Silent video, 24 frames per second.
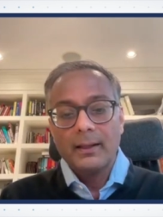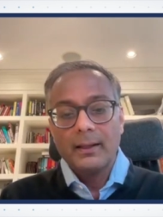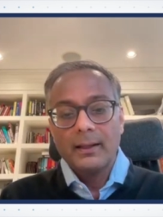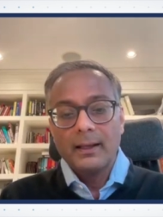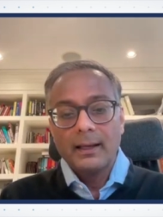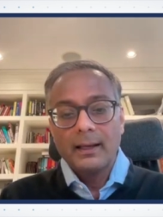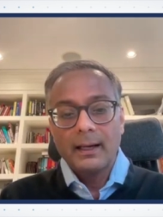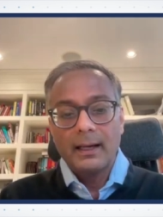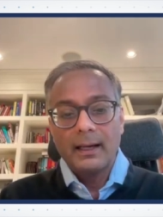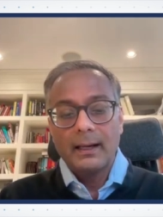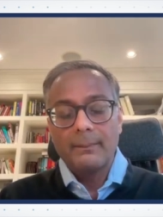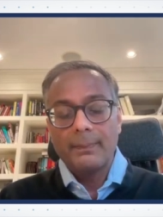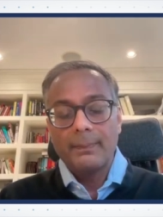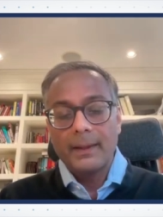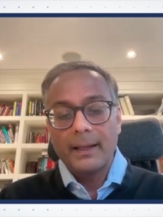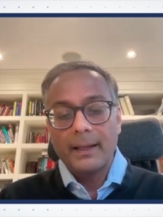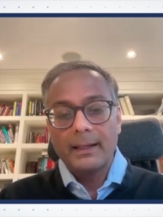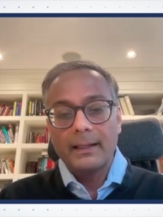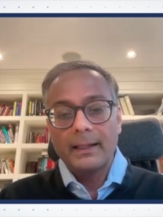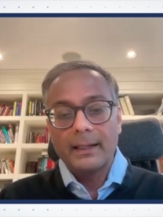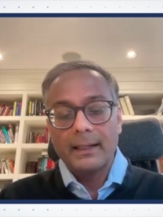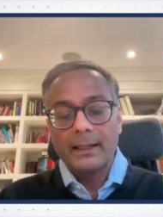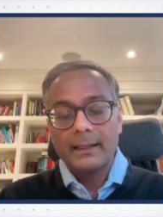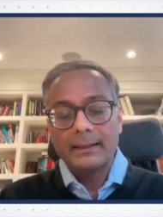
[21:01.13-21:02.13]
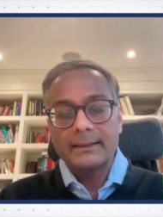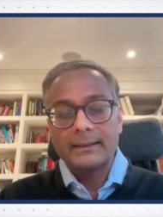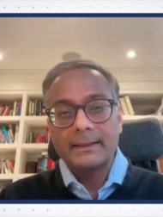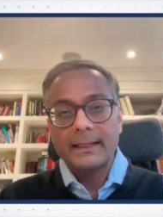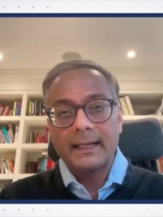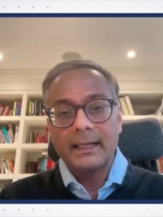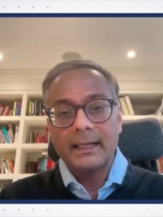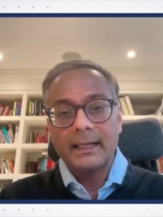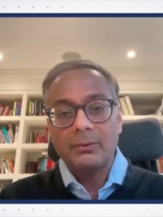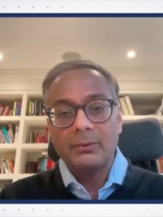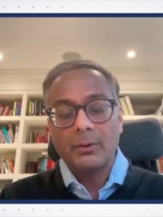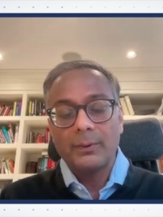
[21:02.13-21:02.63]
a
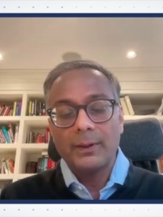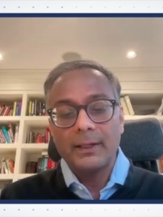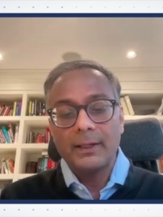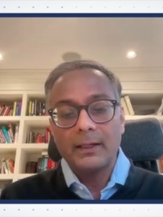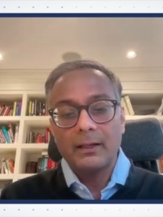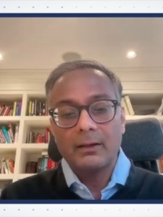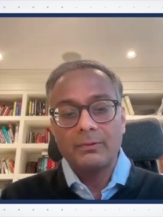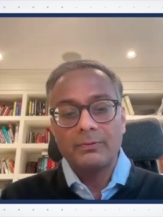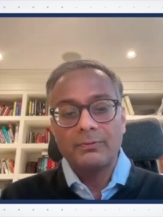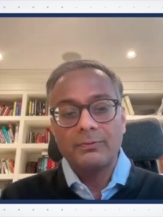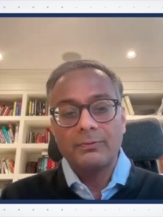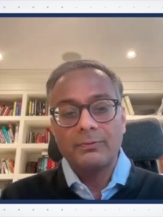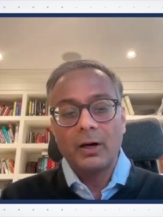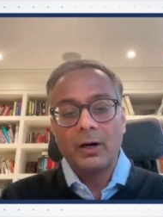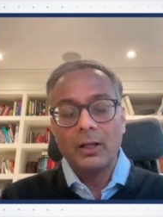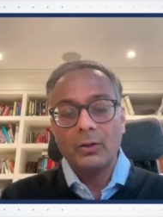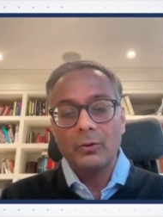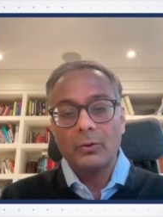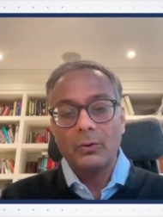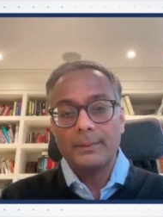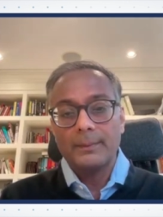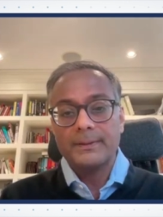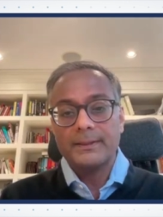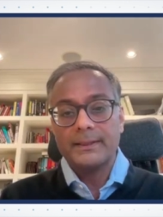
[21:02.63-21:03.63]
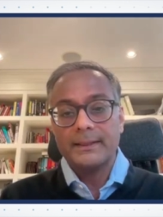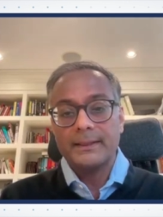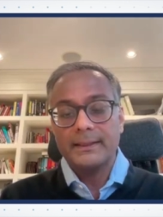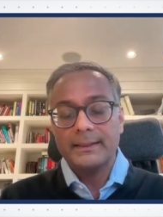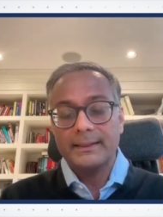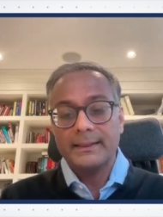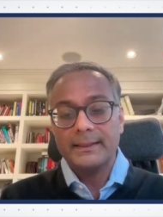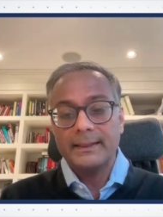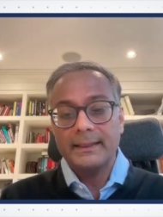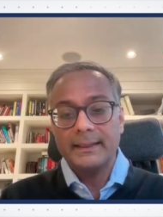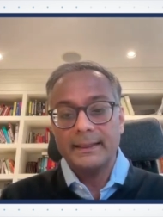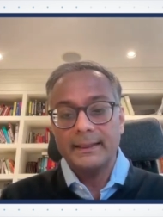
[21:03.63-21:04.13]
study where we did follow-up
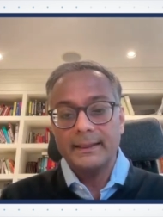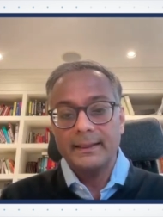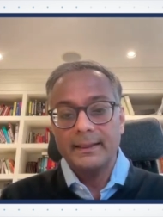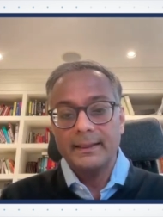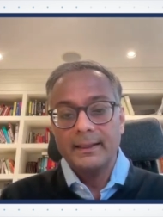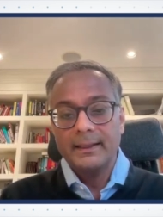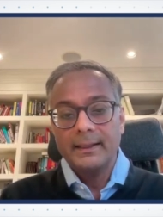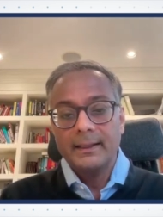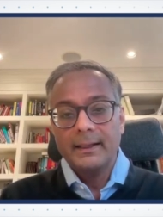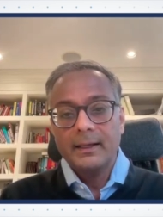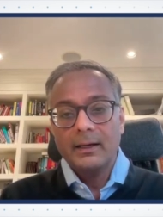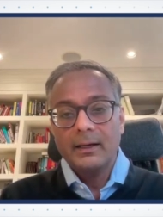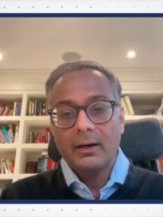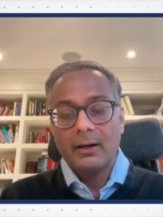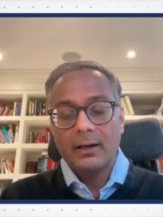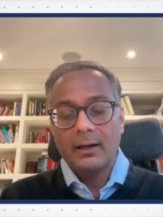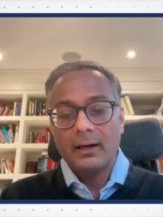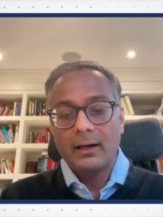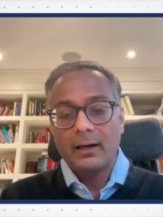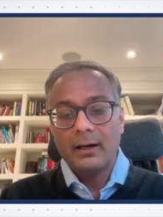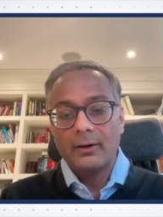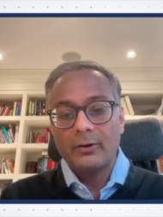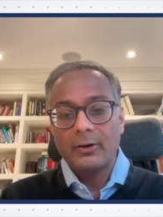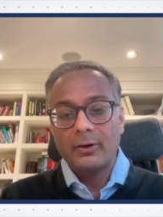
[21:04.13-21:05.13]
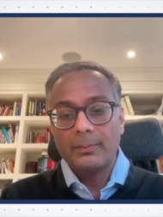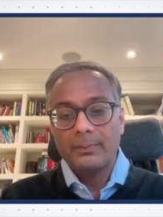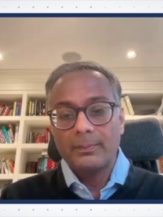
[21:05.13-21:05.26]
CT on 100